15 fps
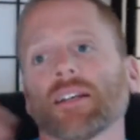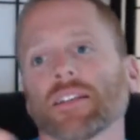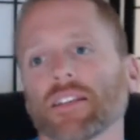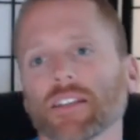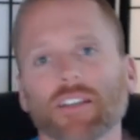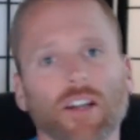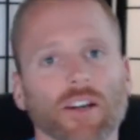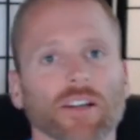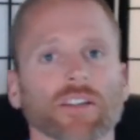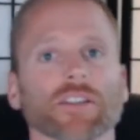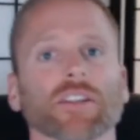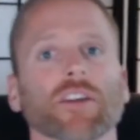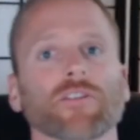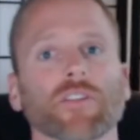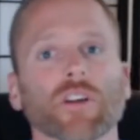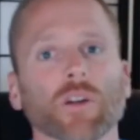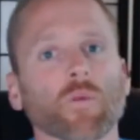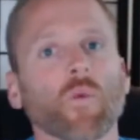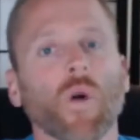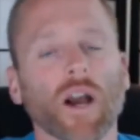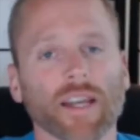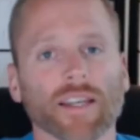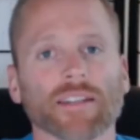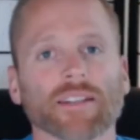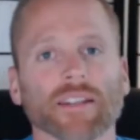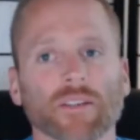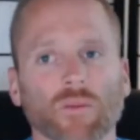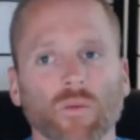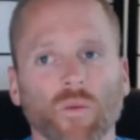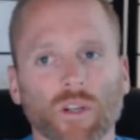This area is suffering. Why is
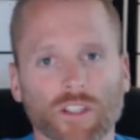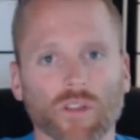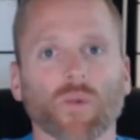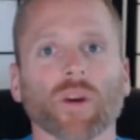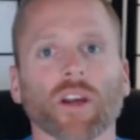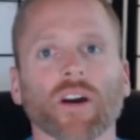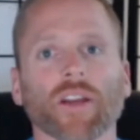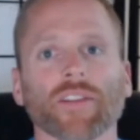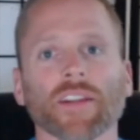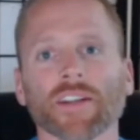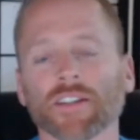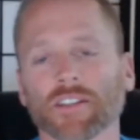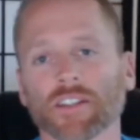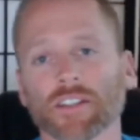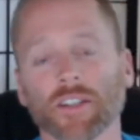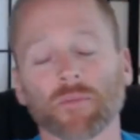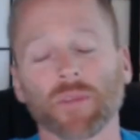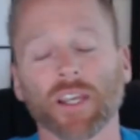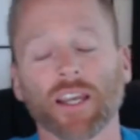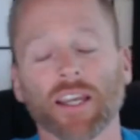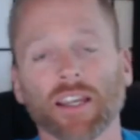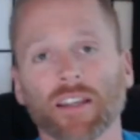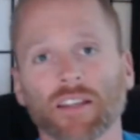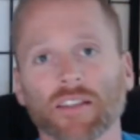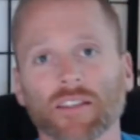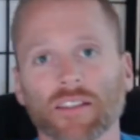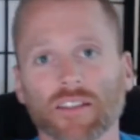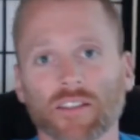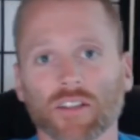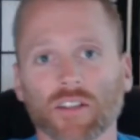it? What's going on there? Is it something I can
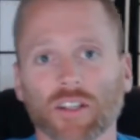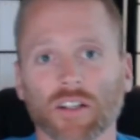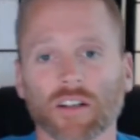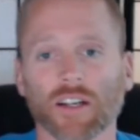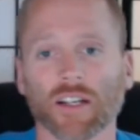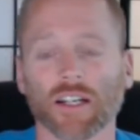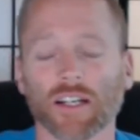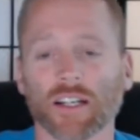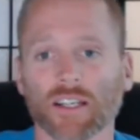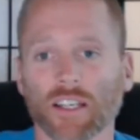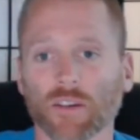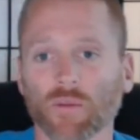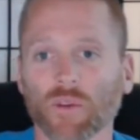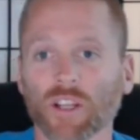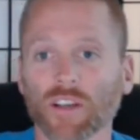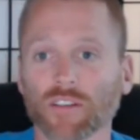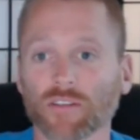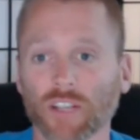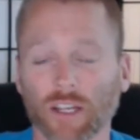either uh, get rid of?